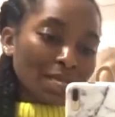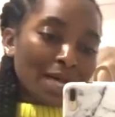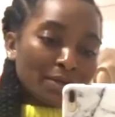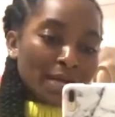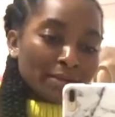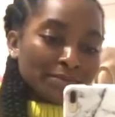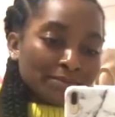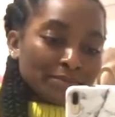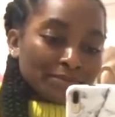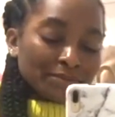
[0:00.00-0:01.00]
I don't know.
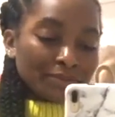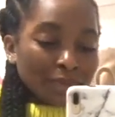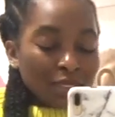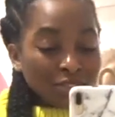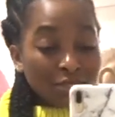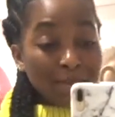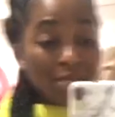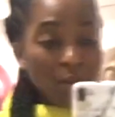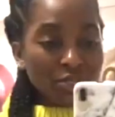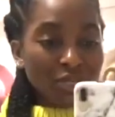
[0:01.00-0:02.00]
So let me
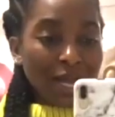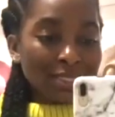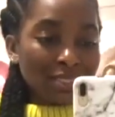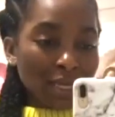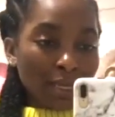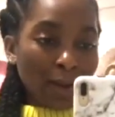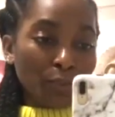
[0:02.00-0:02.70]
know what you guys think.